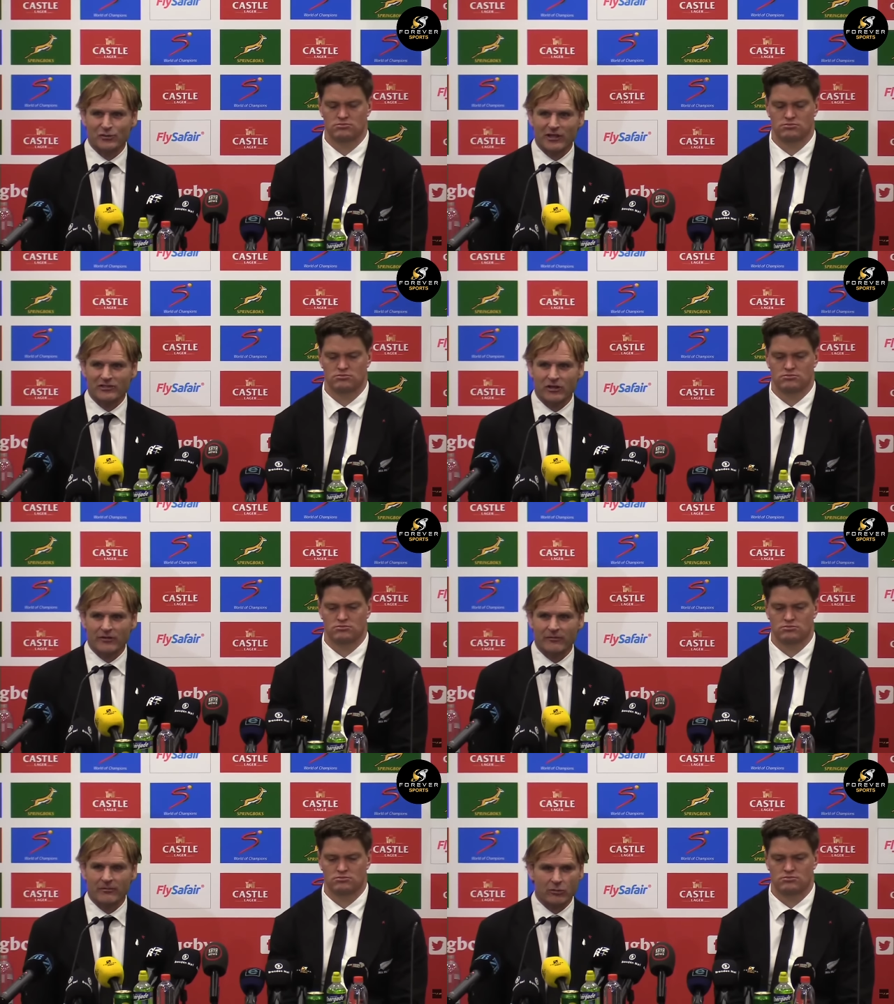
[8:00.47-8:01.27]
Speaker 1: and you saw that
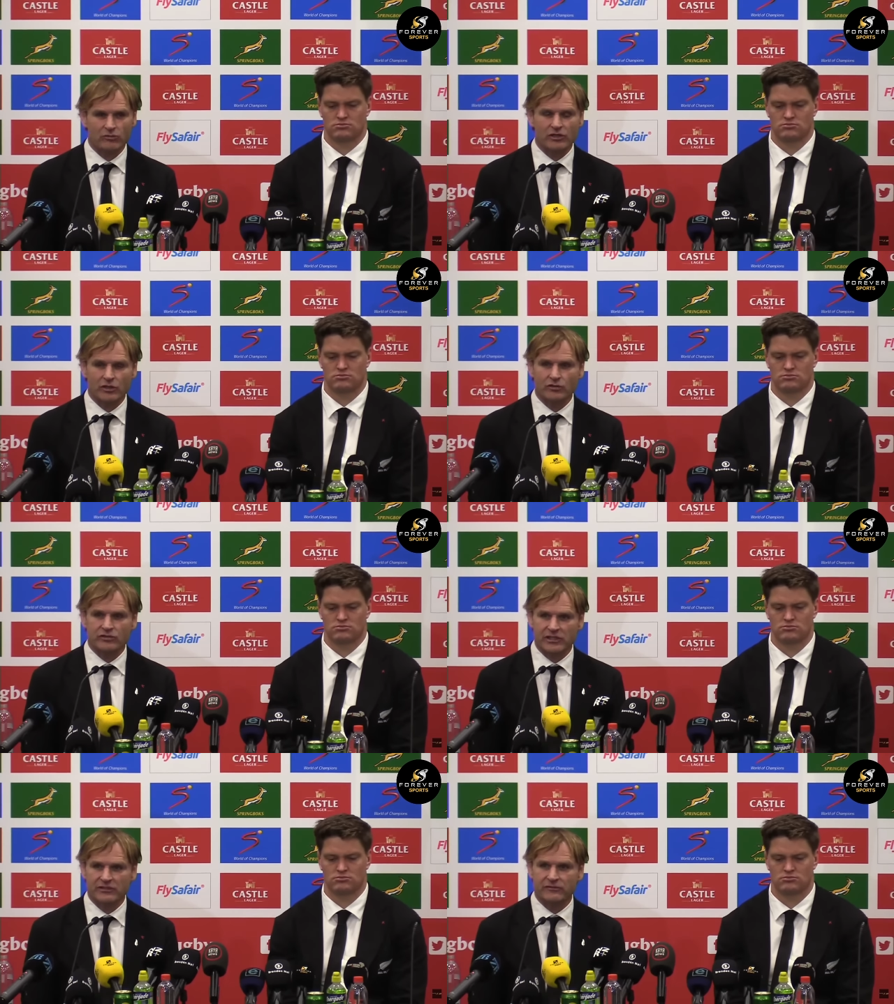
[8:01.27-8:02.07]
side of him, but also a
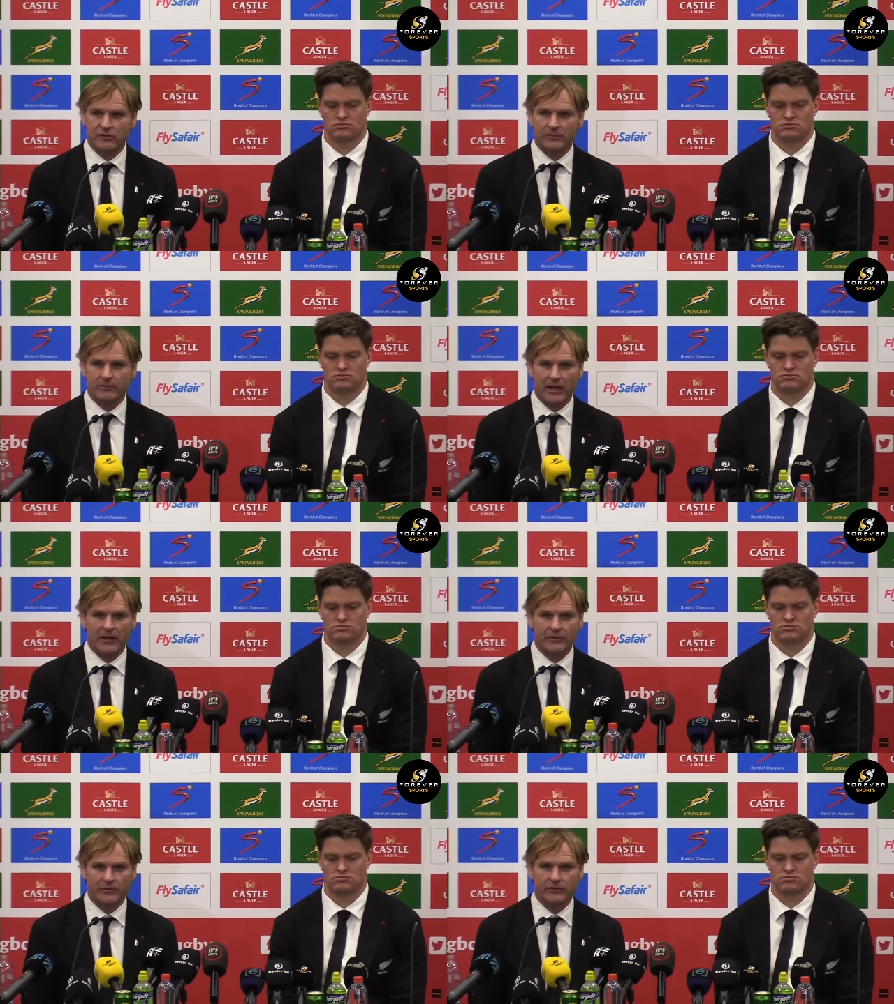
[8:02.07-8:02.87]
good test footy
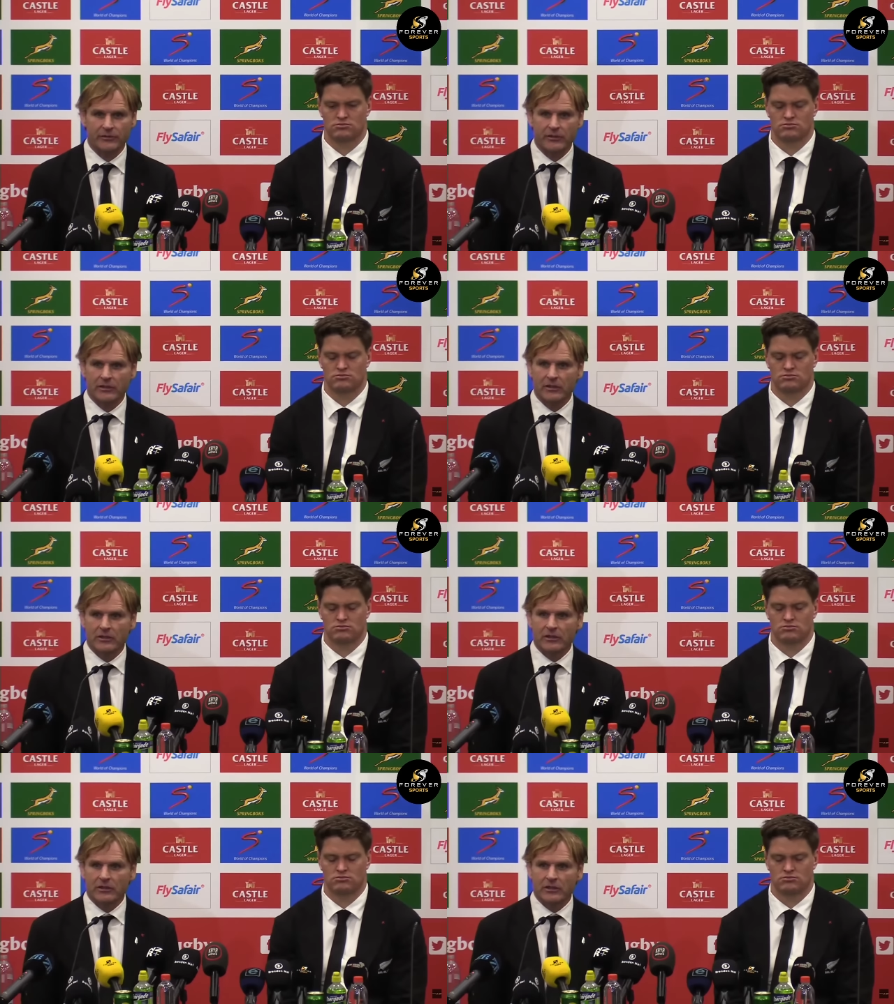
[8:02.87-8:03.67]
player who
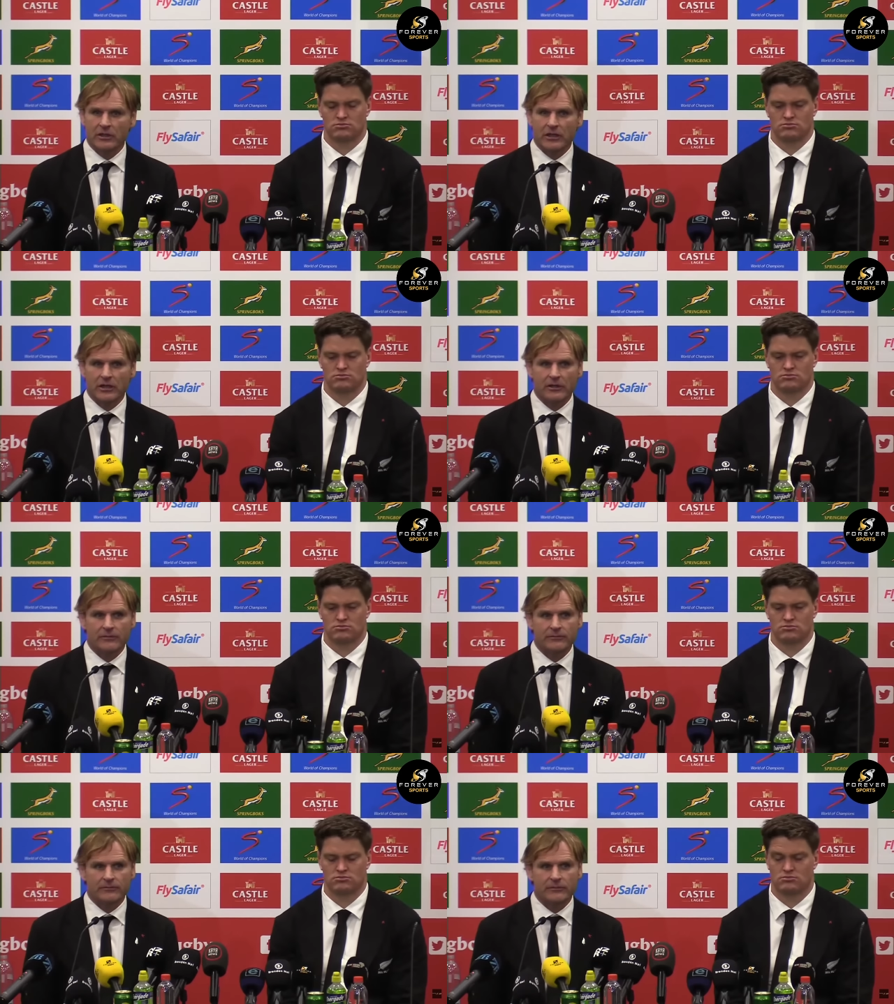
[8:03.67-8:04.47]

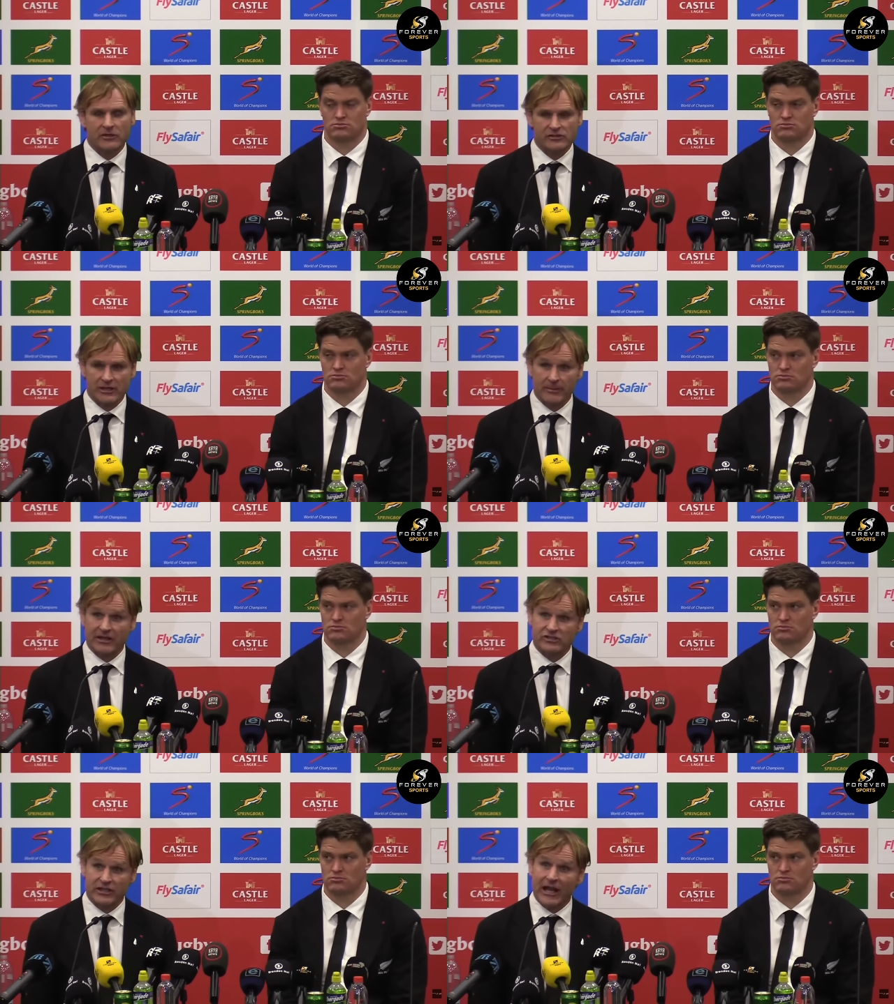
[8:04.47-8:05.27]
uh, knows how to
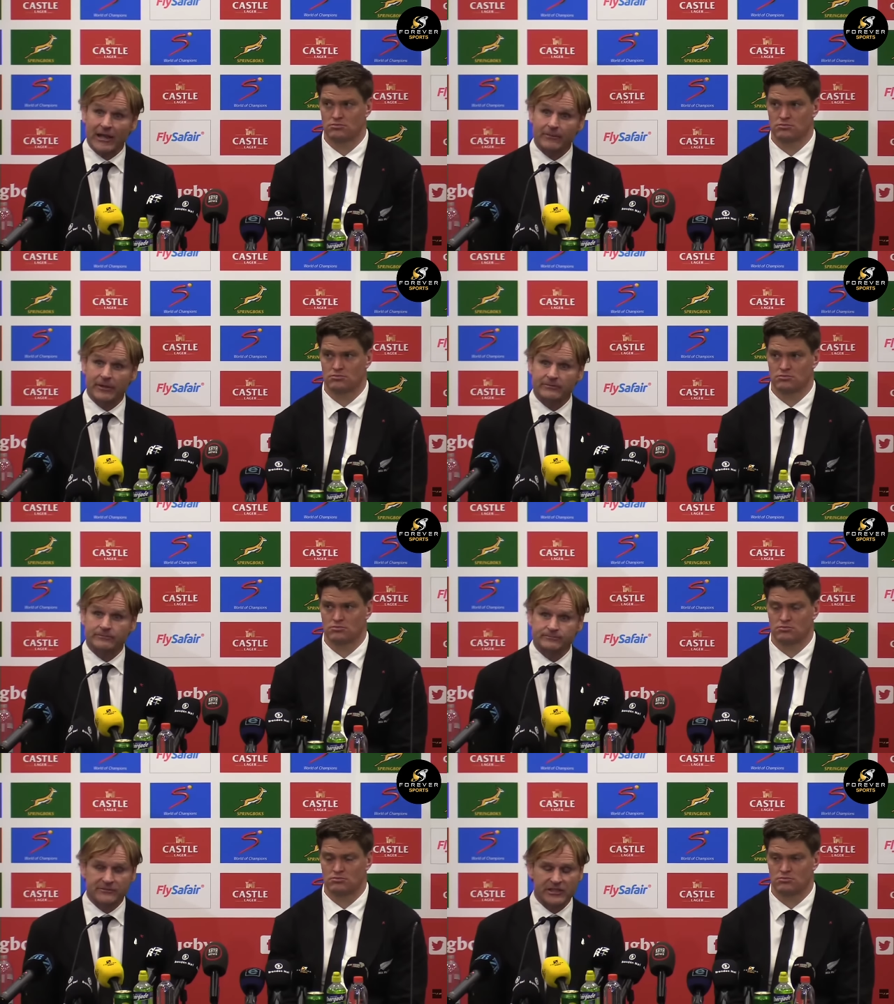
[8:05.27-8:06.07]
manage the game
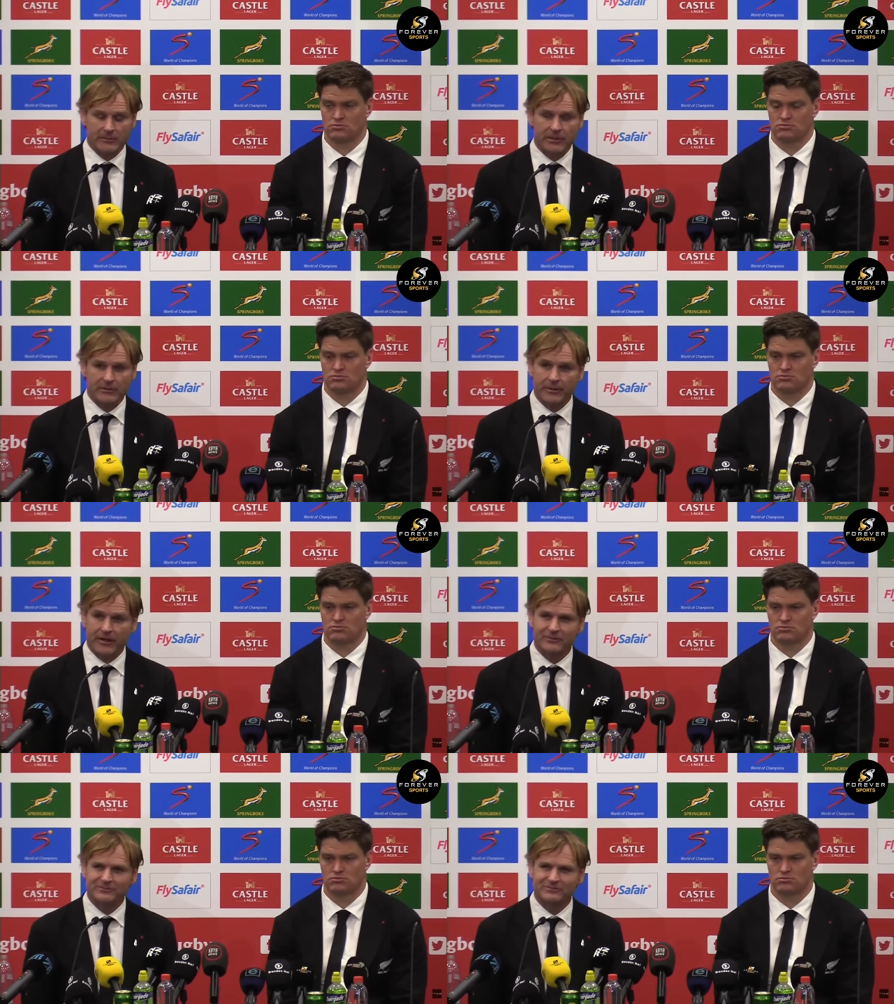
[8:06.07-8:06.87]
and to get better
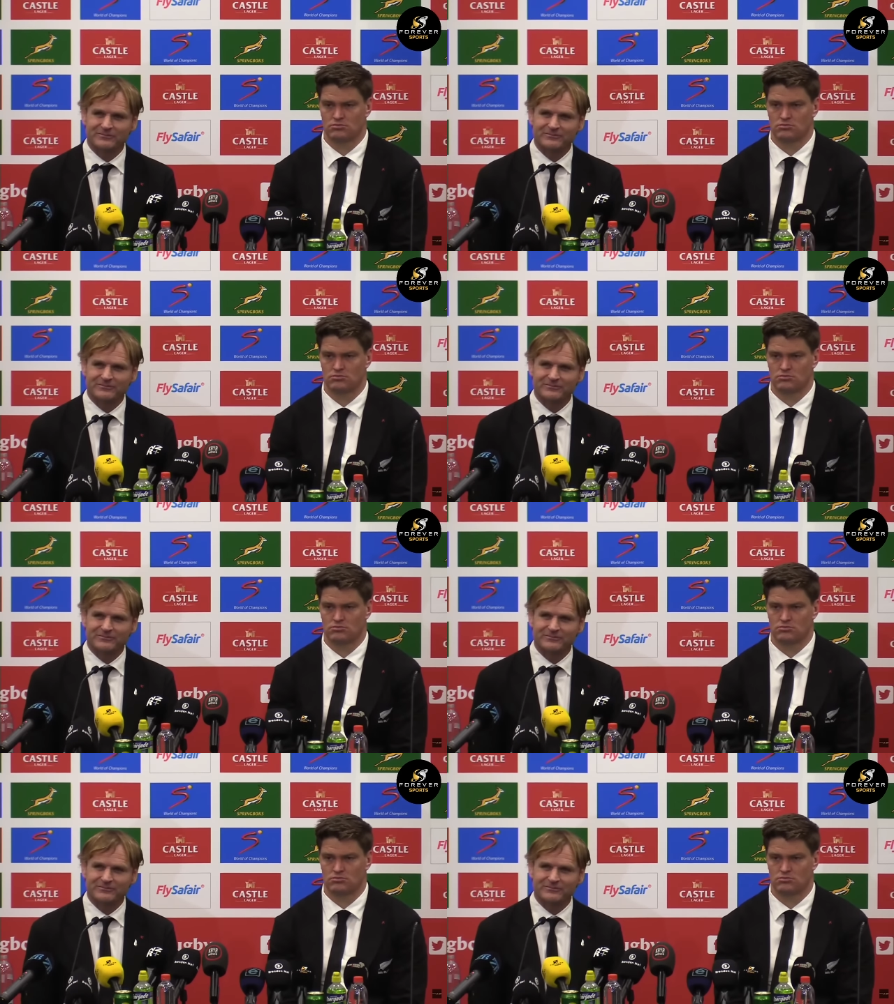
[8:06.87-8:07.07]
and better.